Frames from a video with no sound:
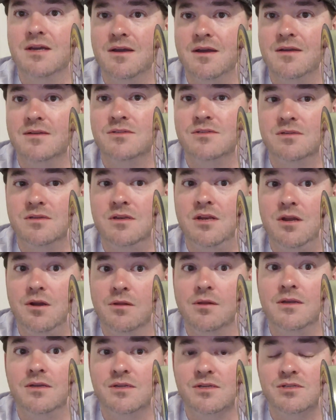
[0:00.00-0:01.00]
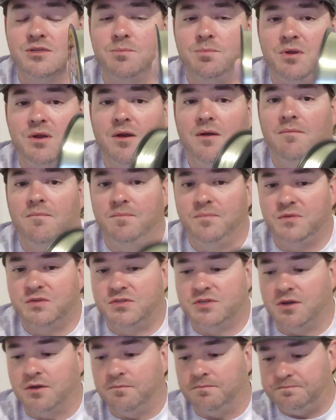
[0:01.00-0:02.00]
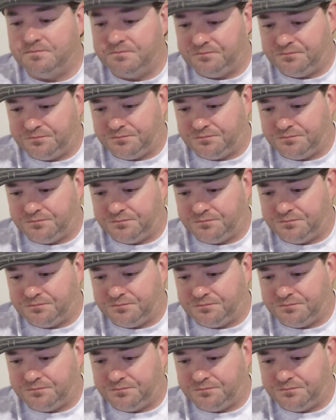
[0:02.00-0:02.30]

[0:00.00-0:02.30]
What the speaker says: does nearly disappear. So